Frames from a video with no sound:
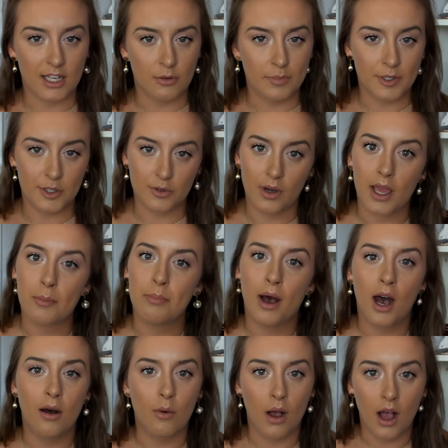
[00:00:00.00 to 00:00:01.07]
you'd be doing like
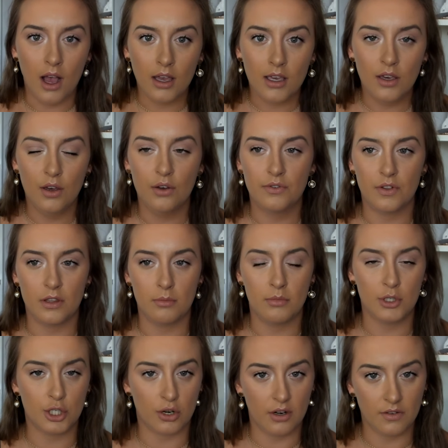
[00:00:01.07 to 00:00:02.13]
bar work for the
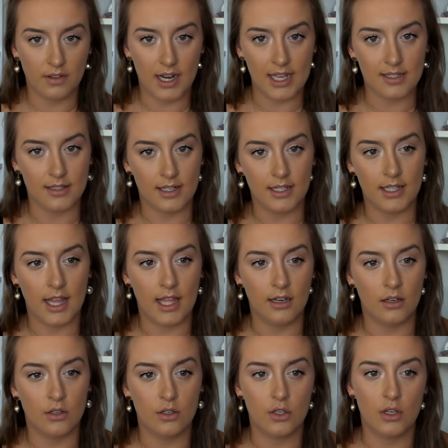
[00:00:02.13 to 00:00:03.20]
majority of the lesson, and
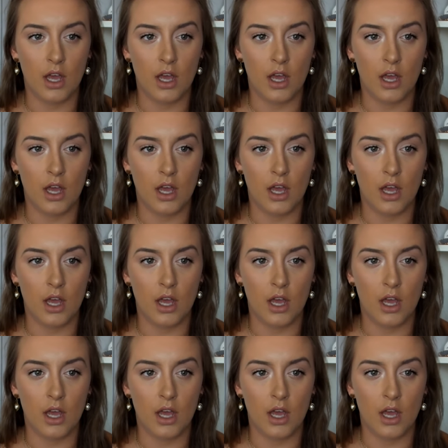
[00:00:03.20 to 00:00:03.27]
then